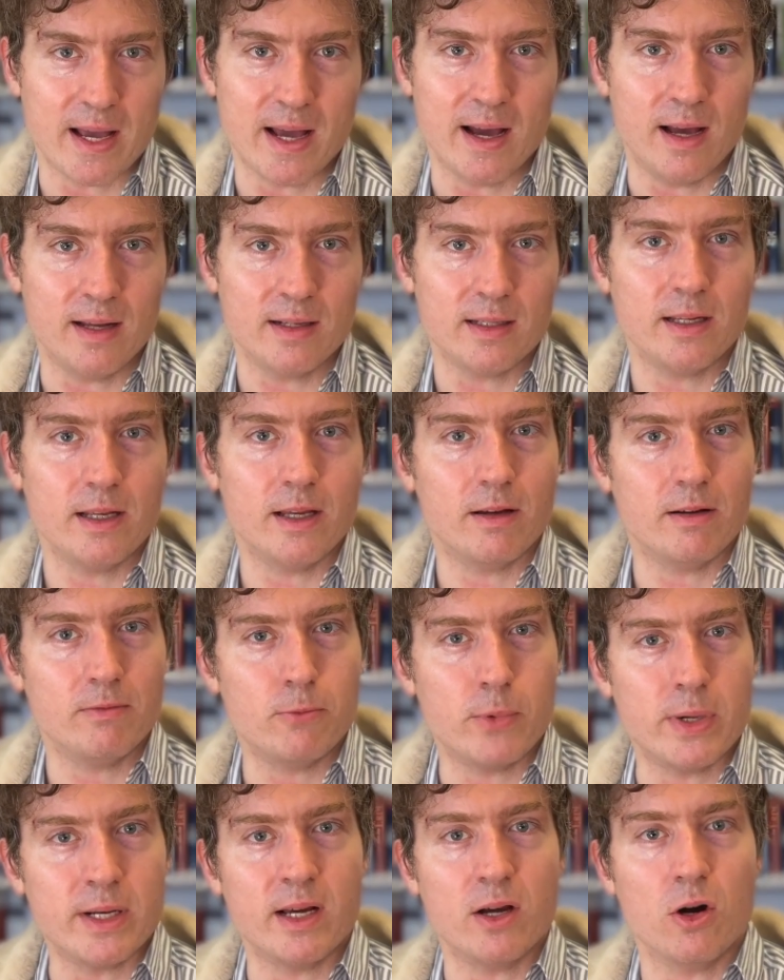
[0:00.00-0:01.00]
And
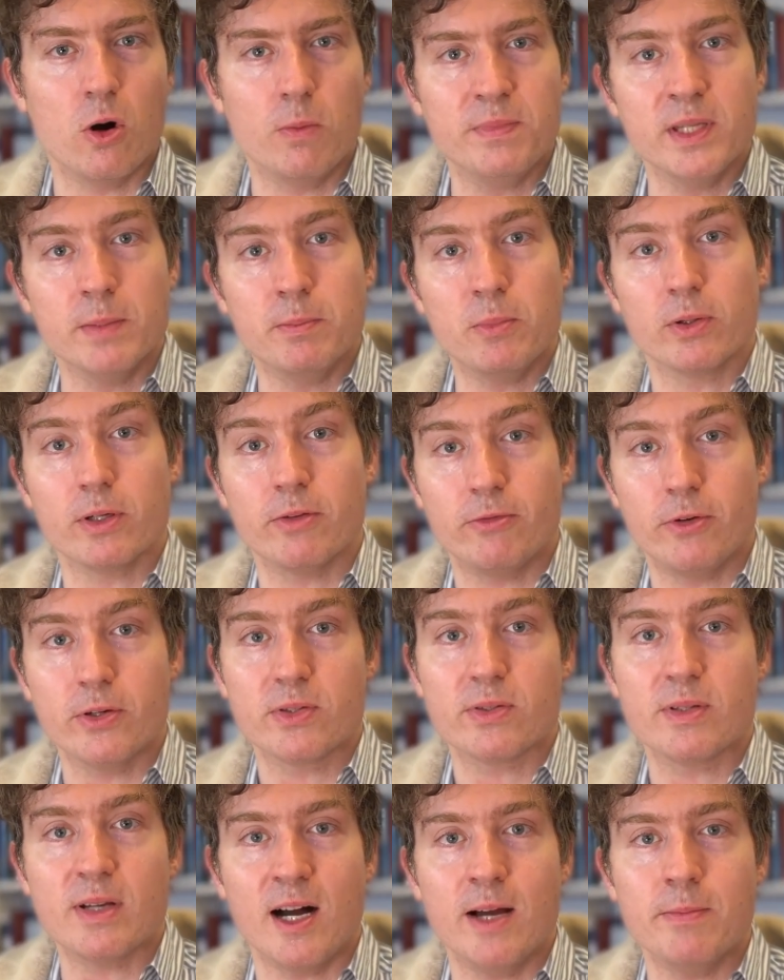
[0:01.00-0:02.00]
when I opened the book the
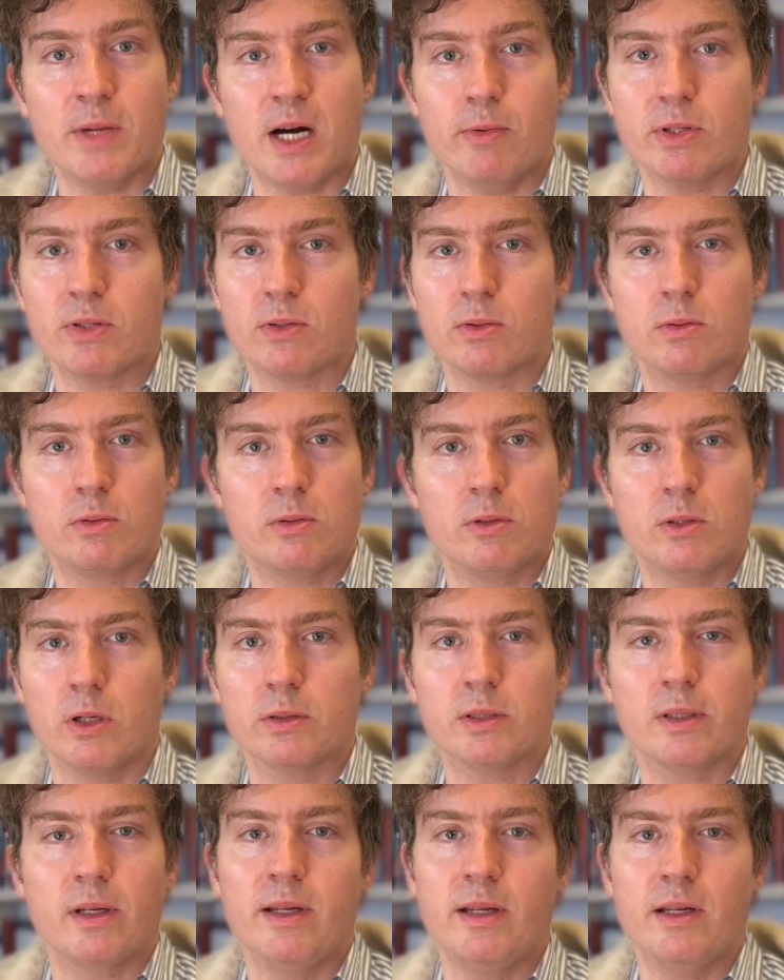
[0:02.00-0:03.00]
first time, I was
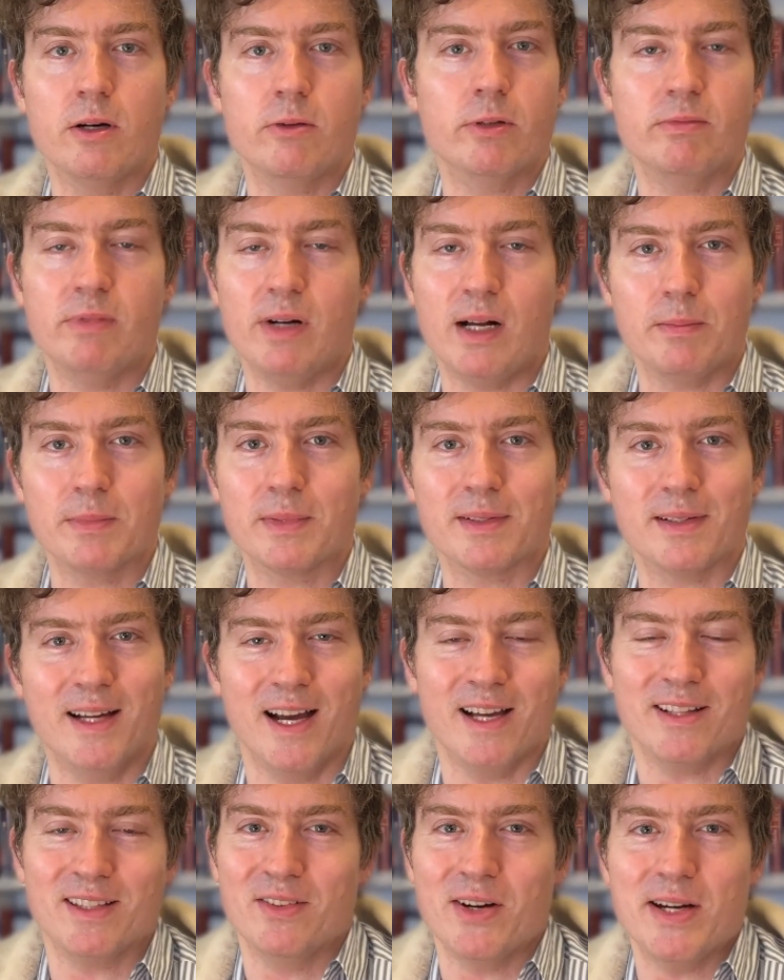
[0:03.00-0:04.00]
totally overwhelmed. I
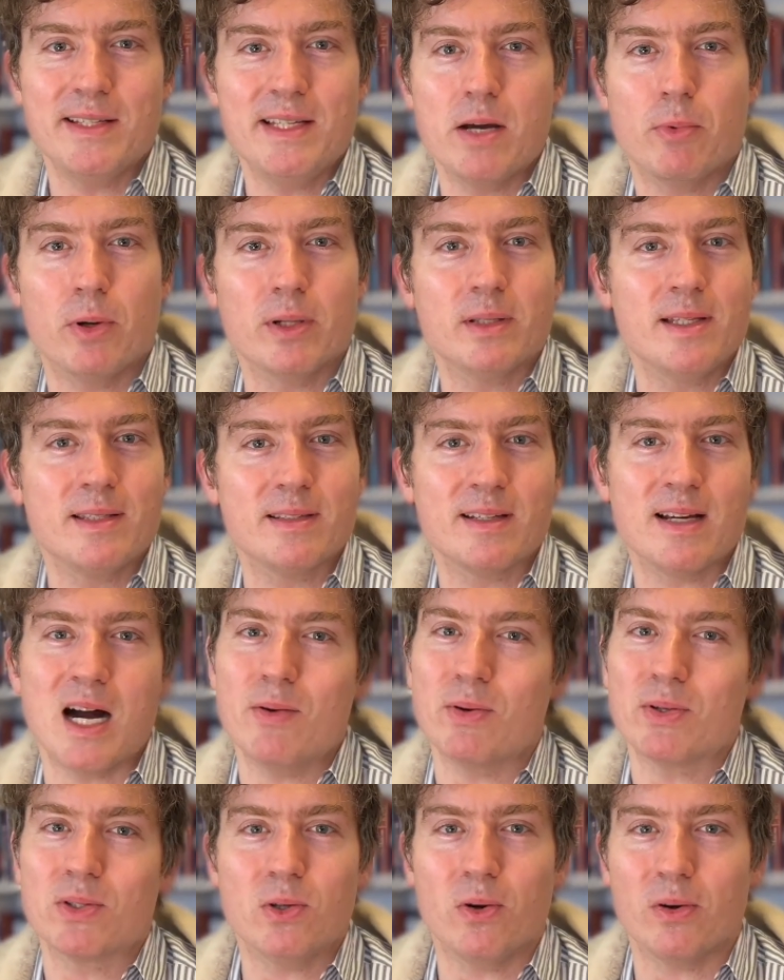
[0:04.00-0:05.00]
had no idea what this
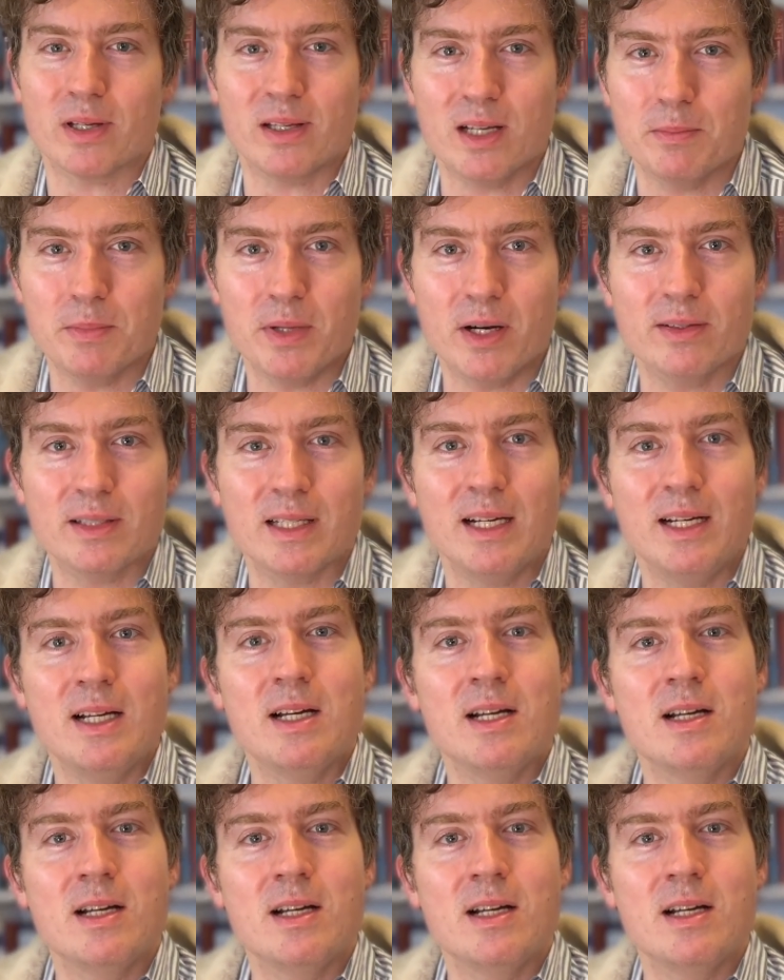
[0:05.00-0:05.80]
guy was talking about.